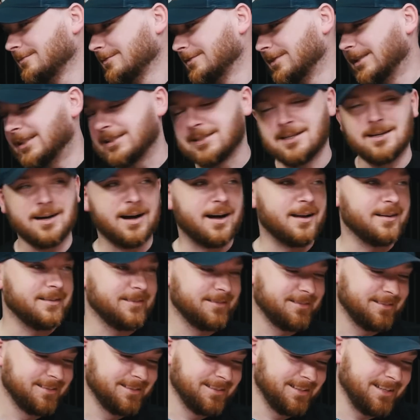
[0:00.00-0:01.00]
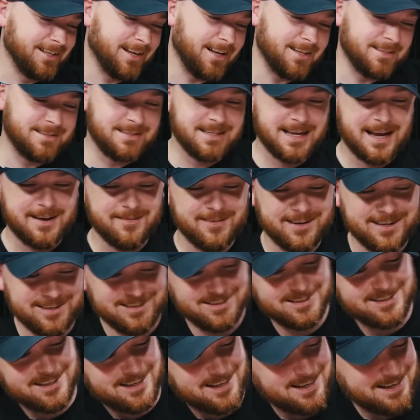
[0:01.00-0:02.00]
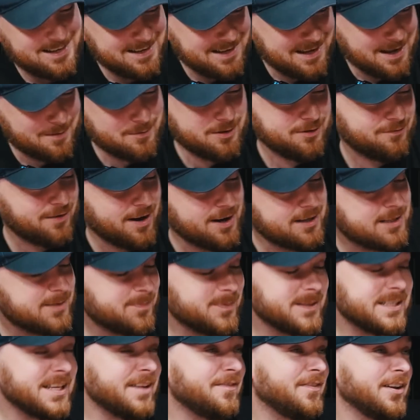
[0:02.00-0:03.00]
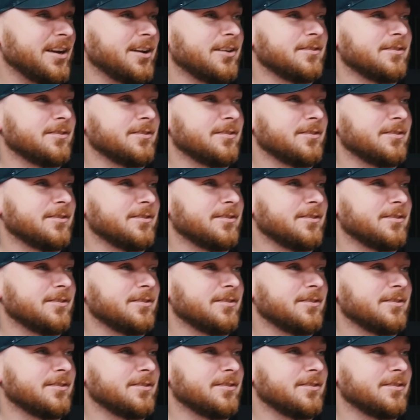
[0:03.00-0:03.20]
He's gone. God damn it. I mean, very specific,